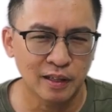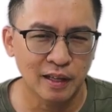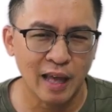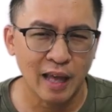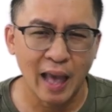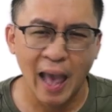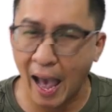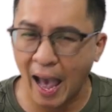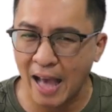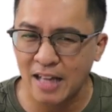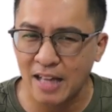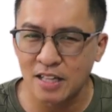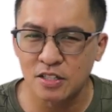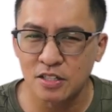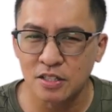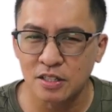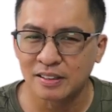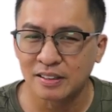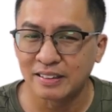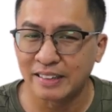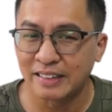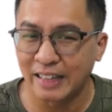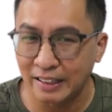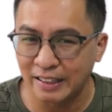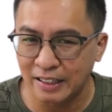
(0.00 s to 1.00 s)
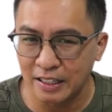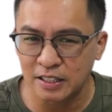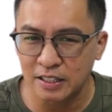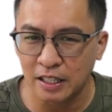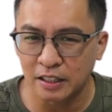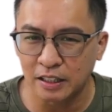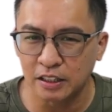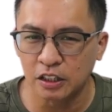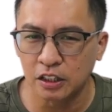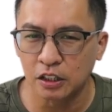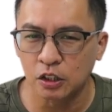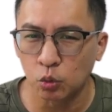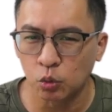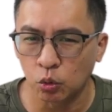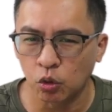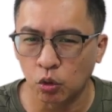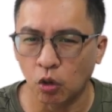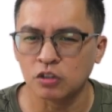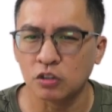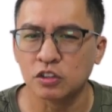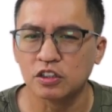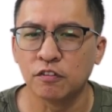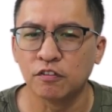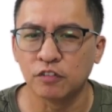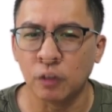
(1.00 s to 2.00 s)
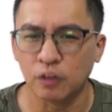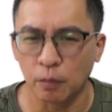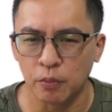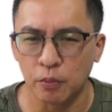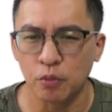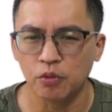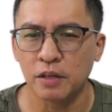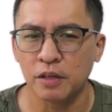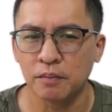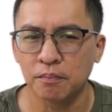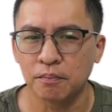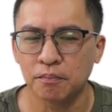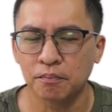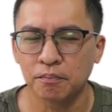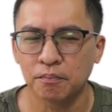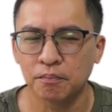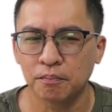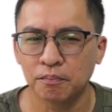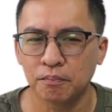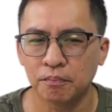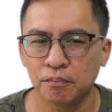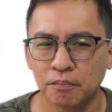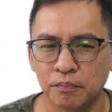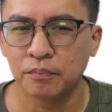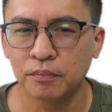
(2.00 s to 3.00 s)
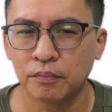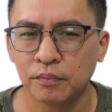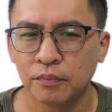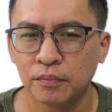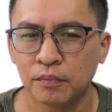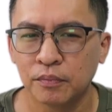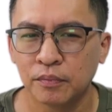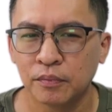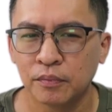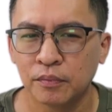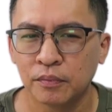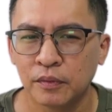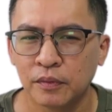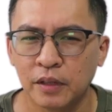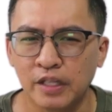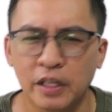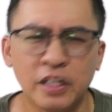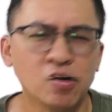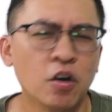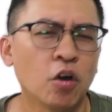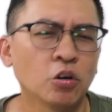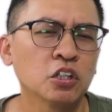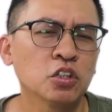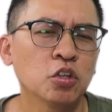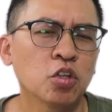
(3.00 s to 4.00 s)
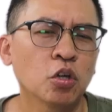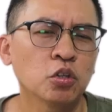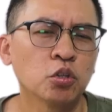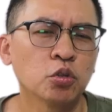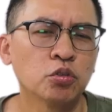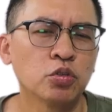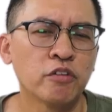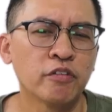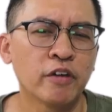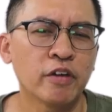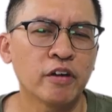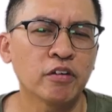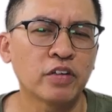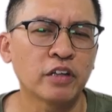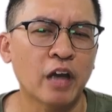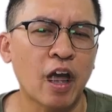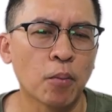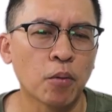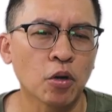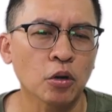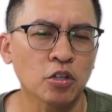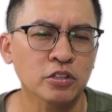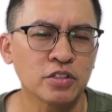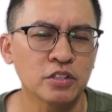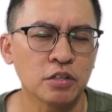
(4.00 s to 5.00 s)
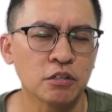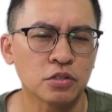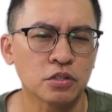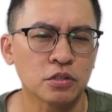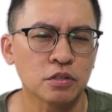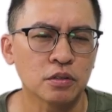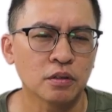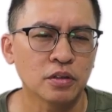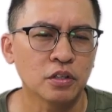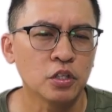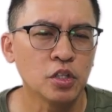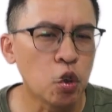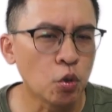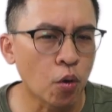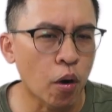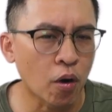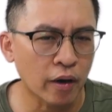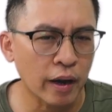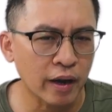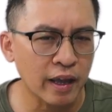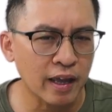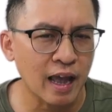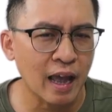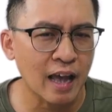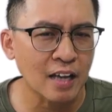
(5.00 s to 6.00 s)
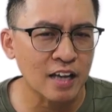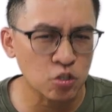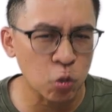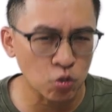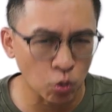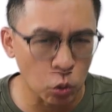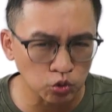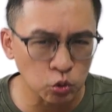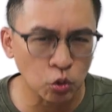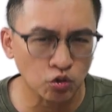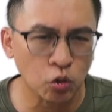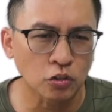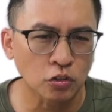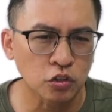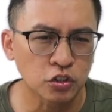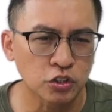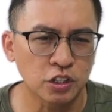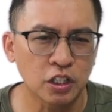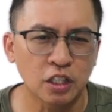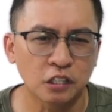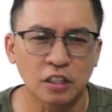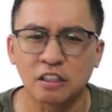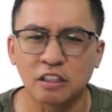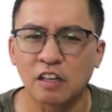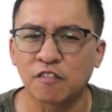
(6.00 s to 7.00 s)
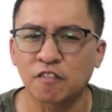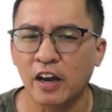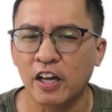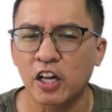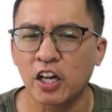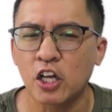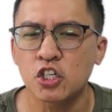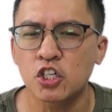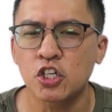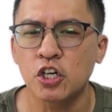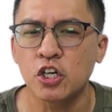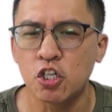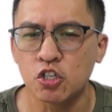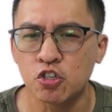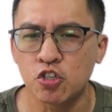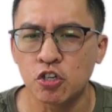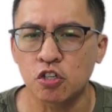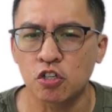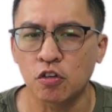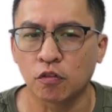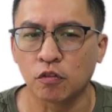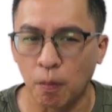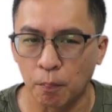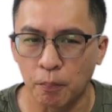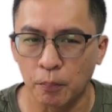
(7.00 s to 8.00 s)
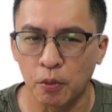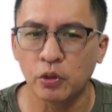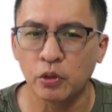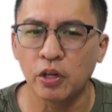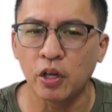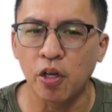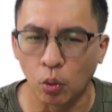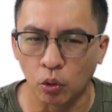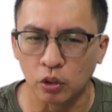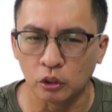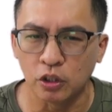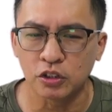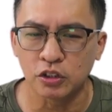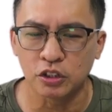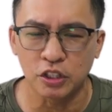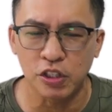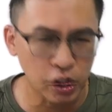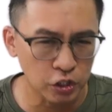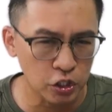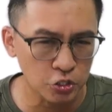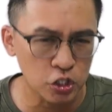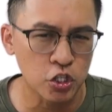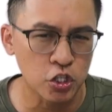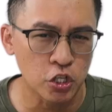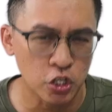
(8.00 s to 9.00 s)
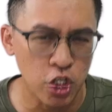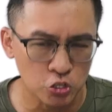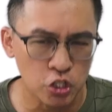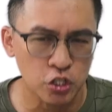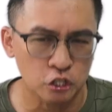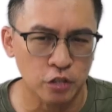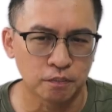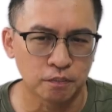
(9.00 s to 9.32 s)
Hence, they decided to conserve the building. In order not to derail the en bloc sales, URA has also considered the financial interests of the building owners in this decision.